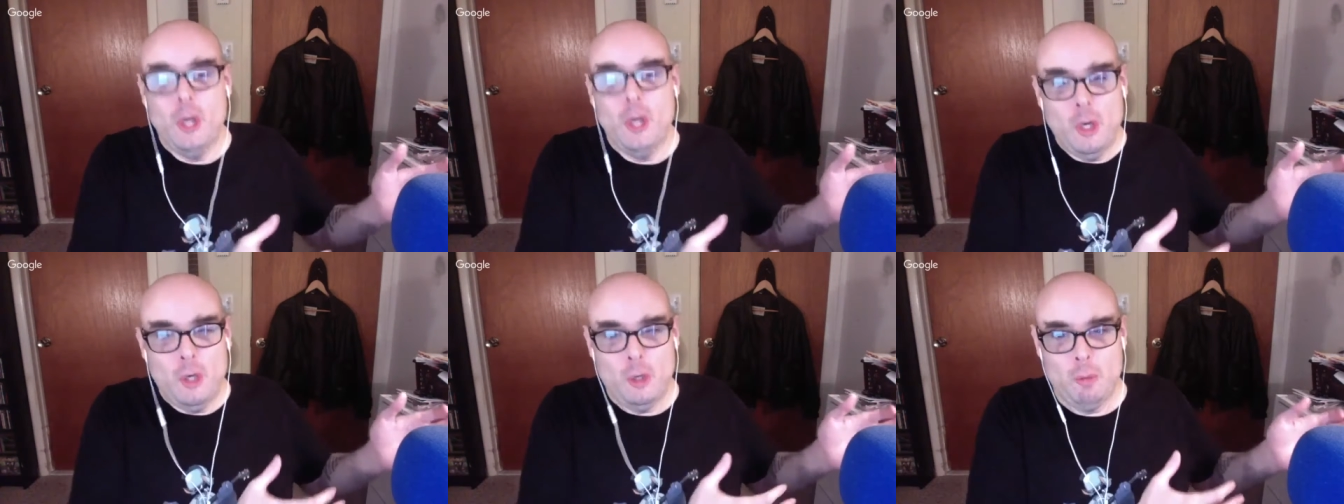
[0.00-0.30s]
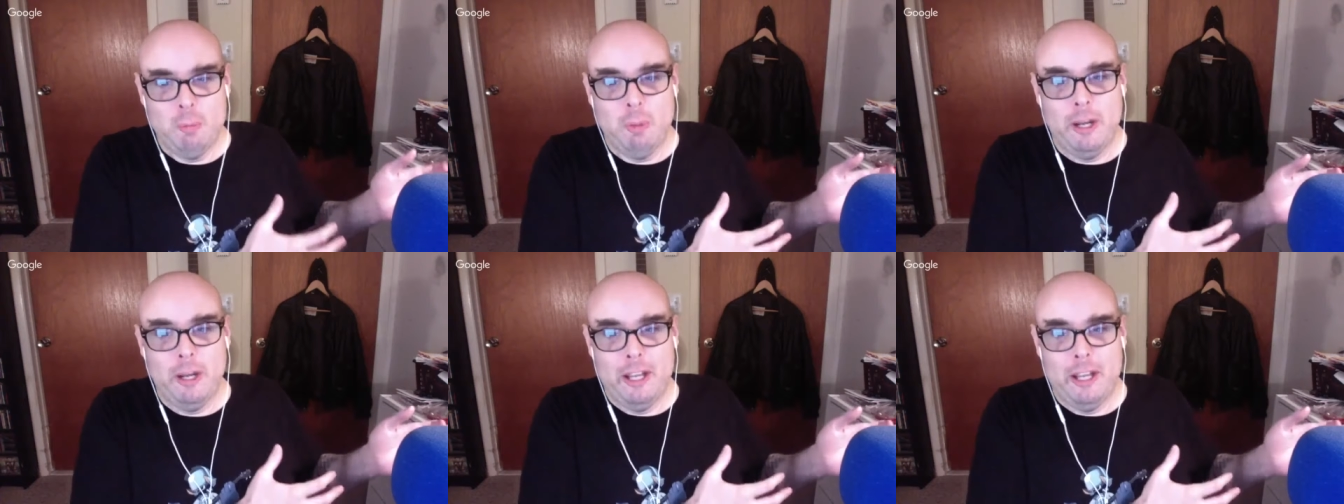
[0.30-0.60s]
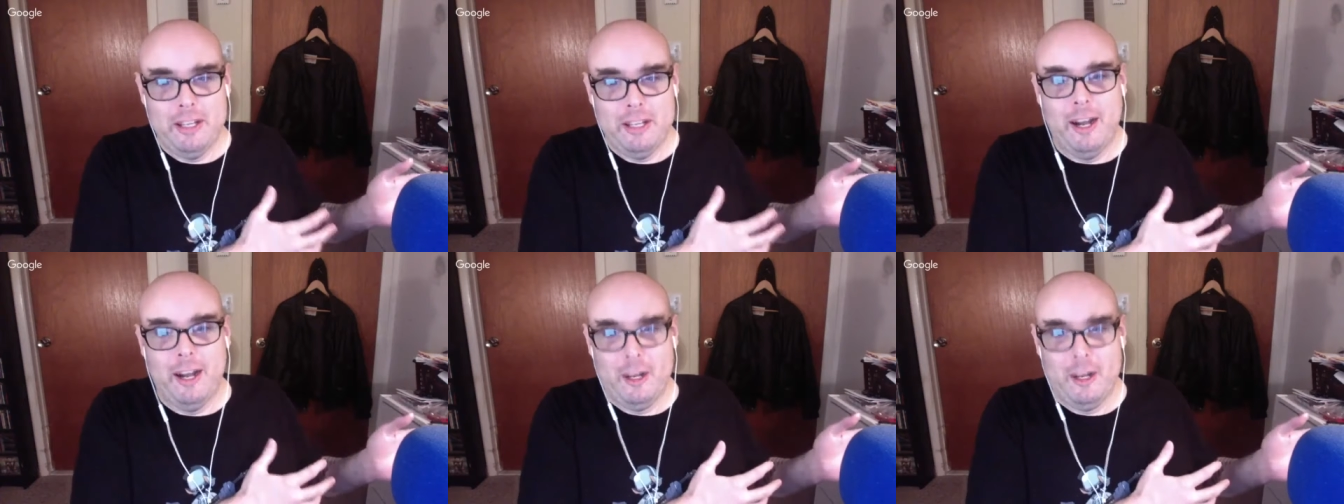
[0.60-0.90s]
who played
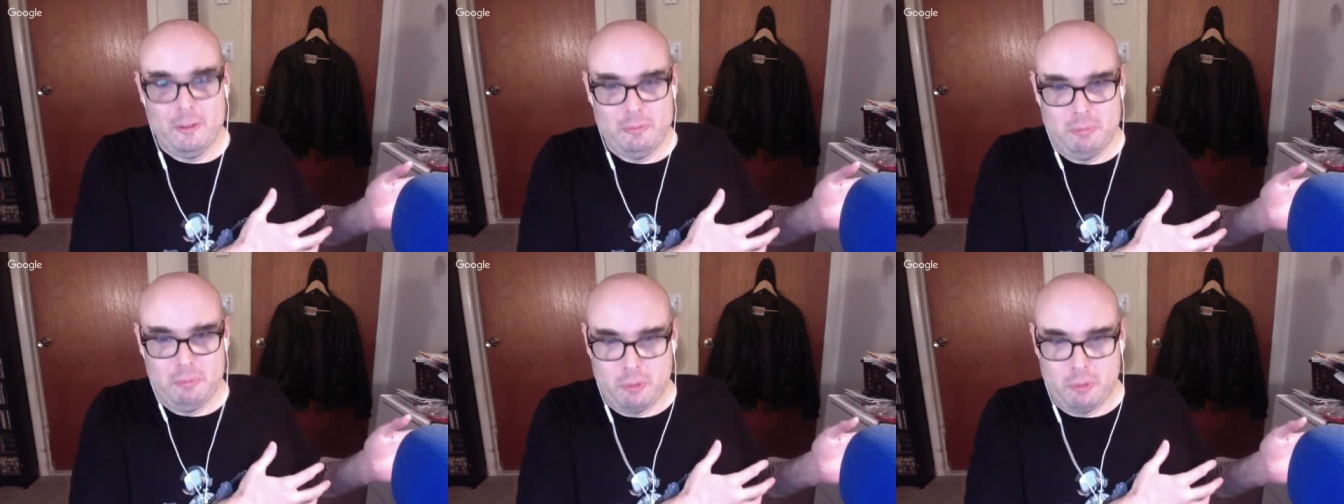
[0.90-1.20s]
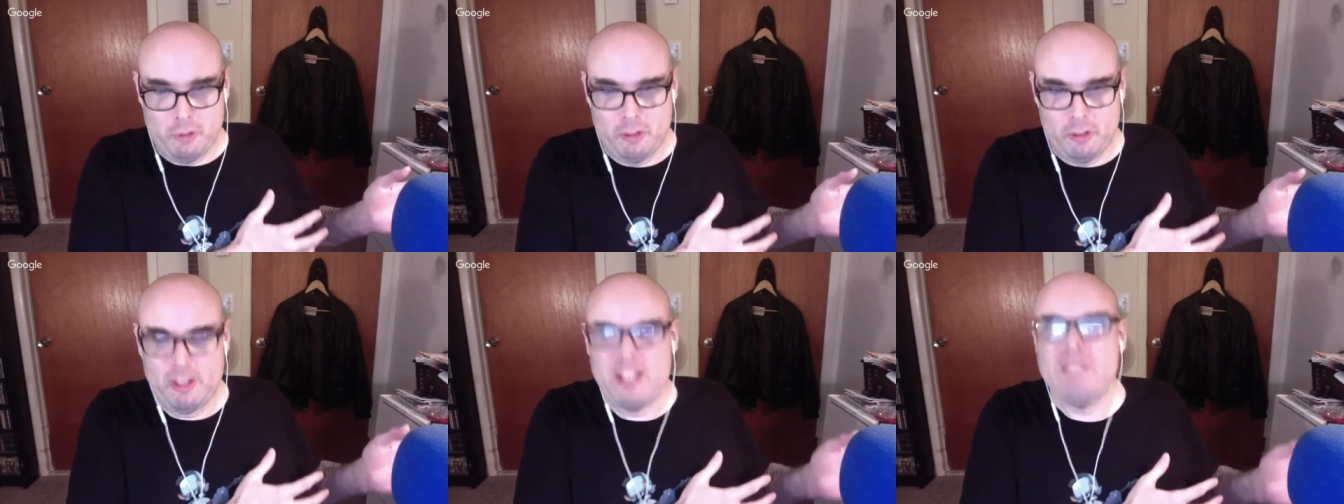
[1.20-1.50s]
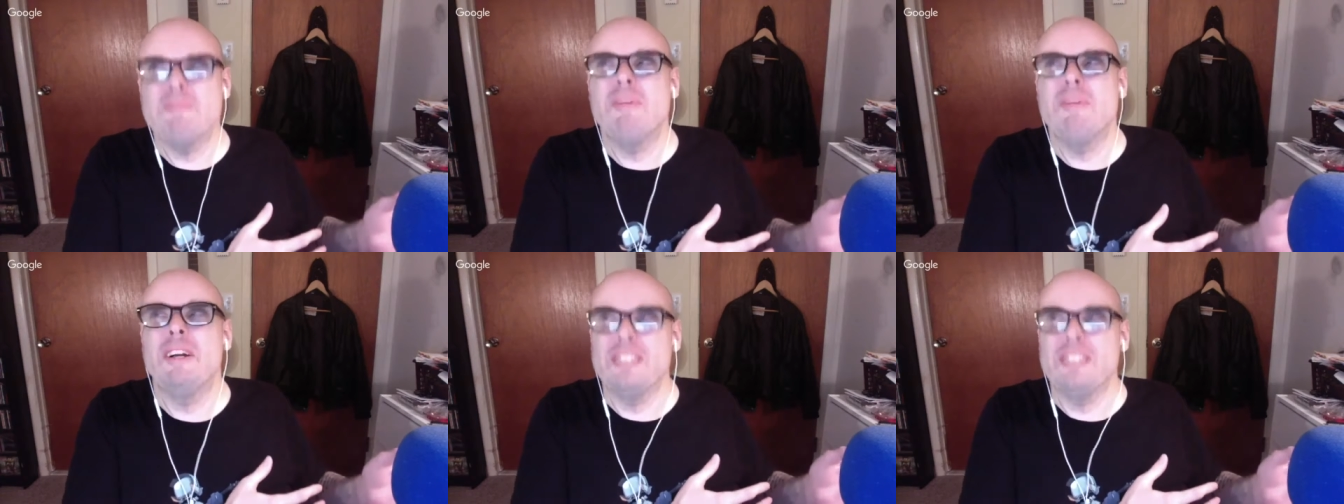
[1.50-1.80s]
on pretty
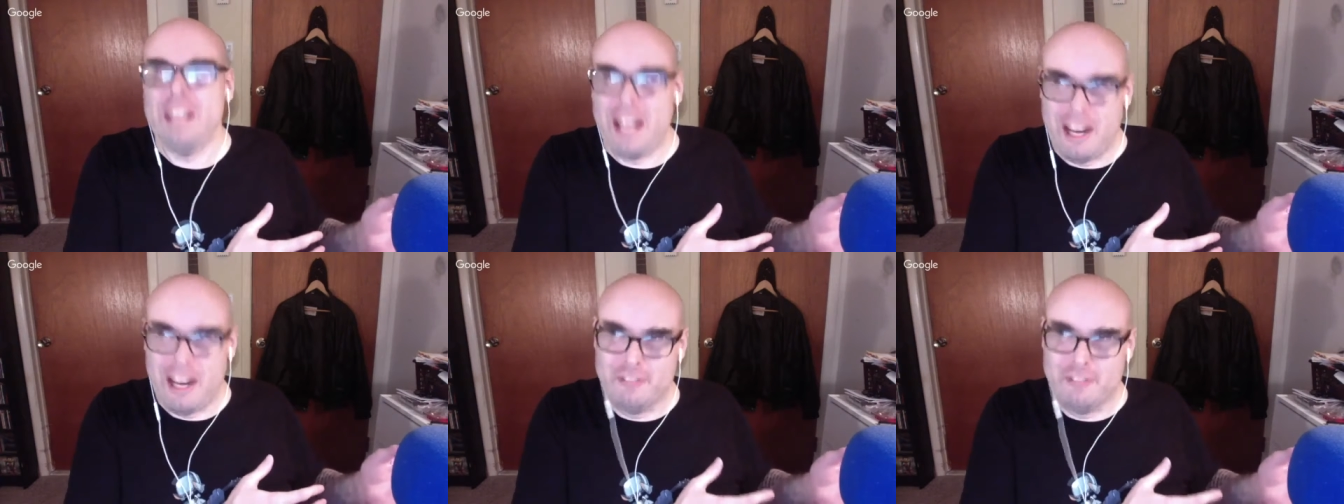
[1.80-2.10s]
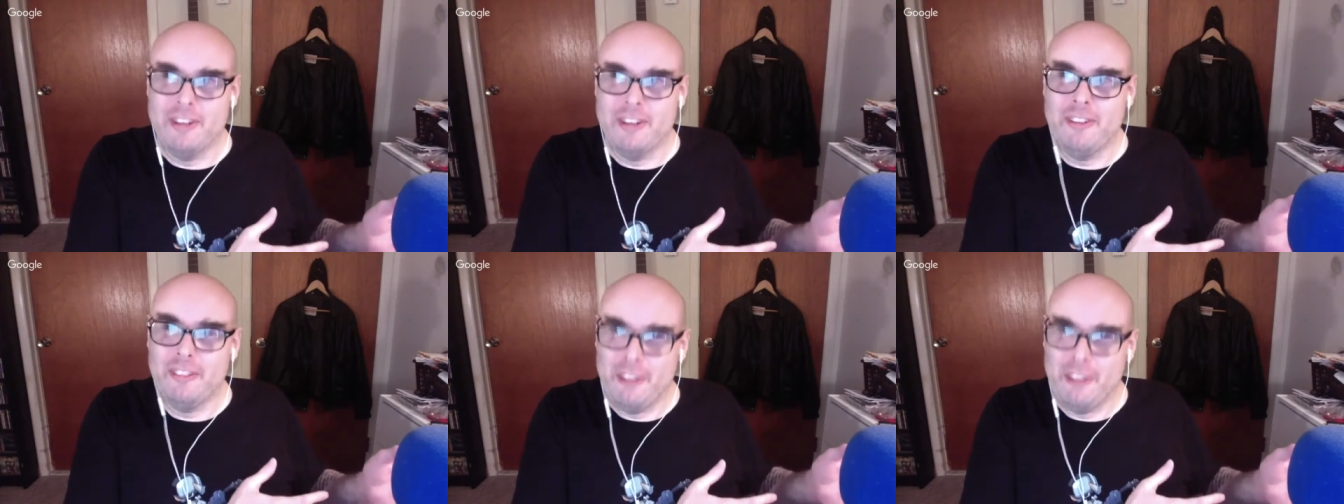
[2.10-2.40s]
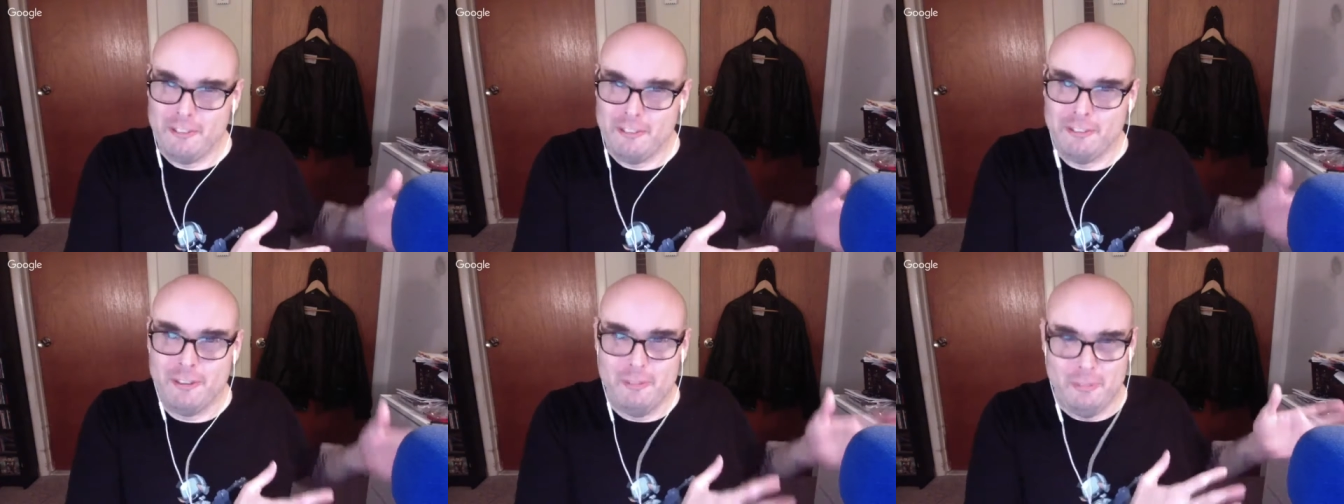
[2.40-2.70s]
much
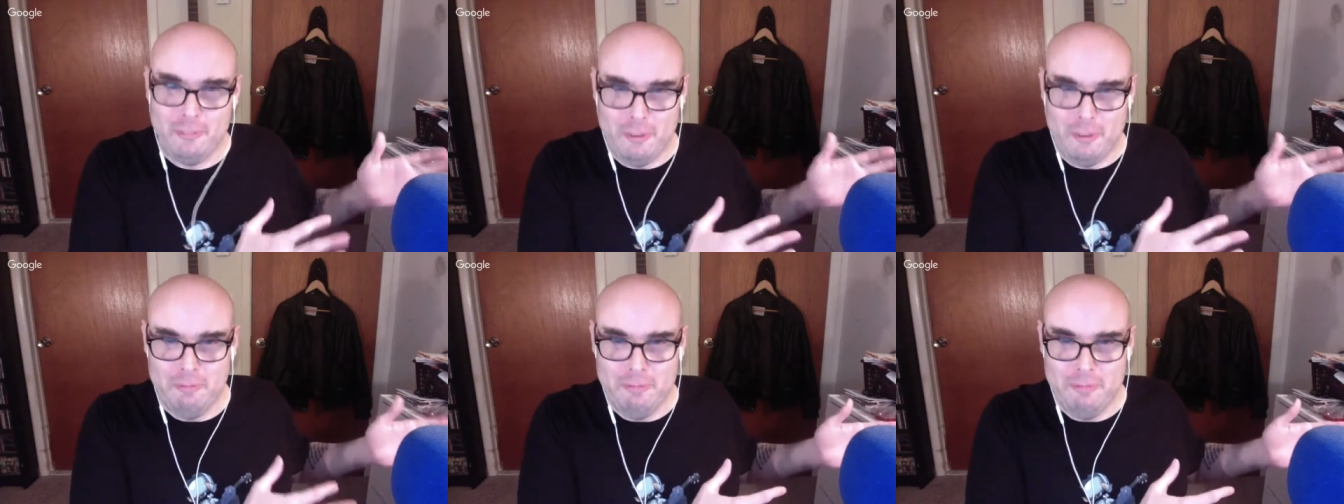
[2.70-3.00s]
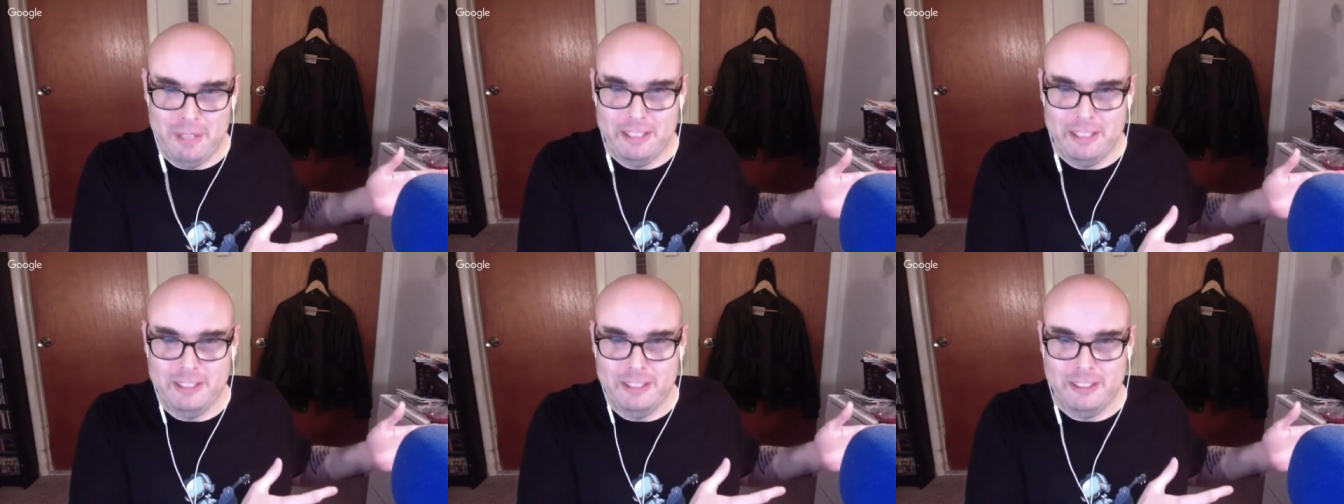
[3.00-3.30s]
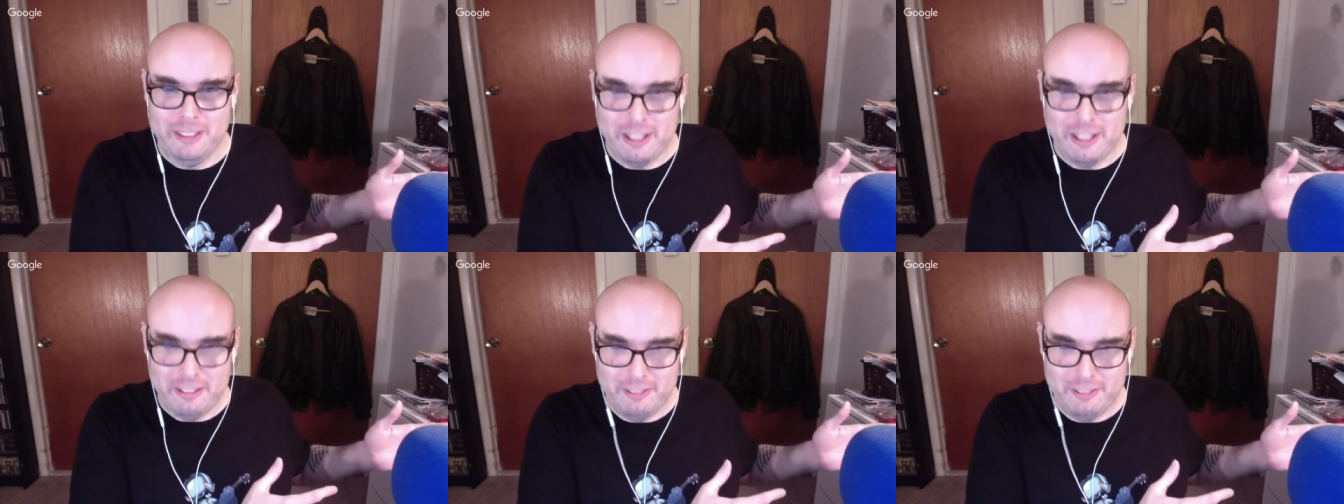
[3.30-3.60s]
everything from the mid to
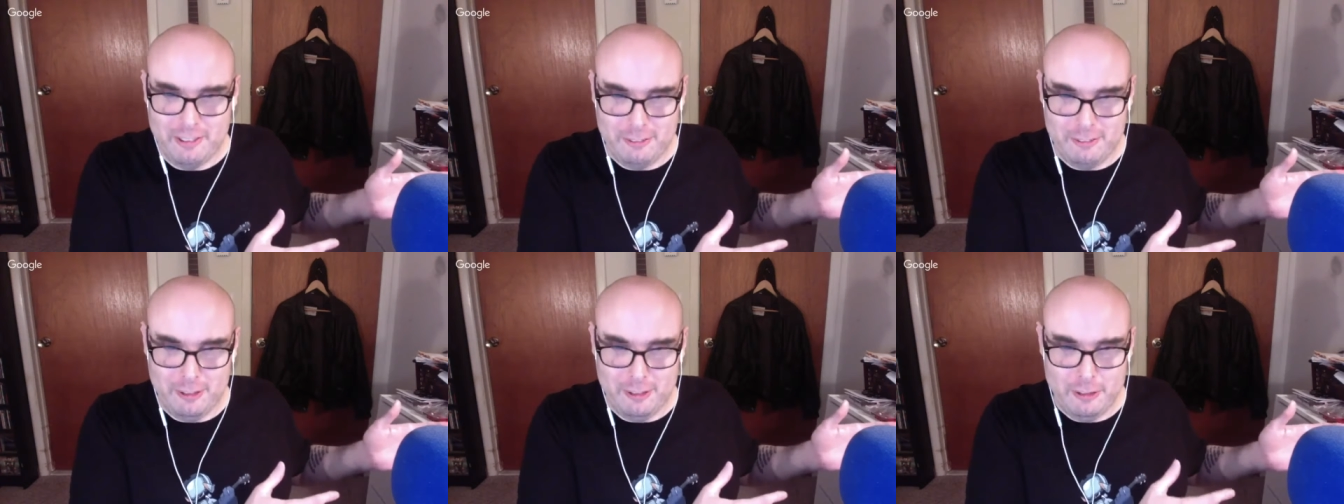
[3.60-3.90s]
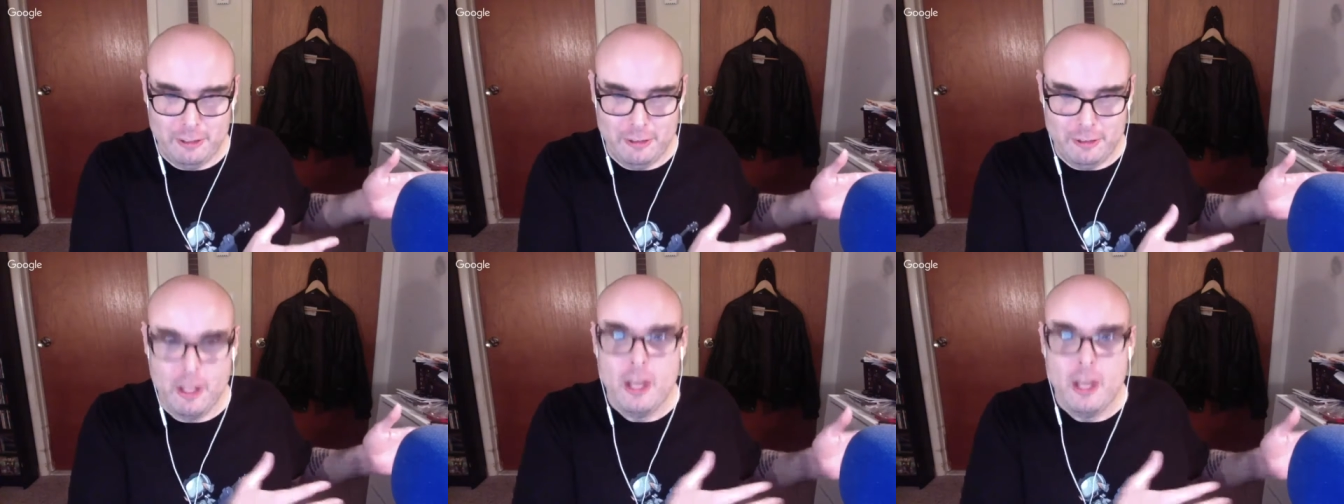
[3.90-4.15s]
late 50s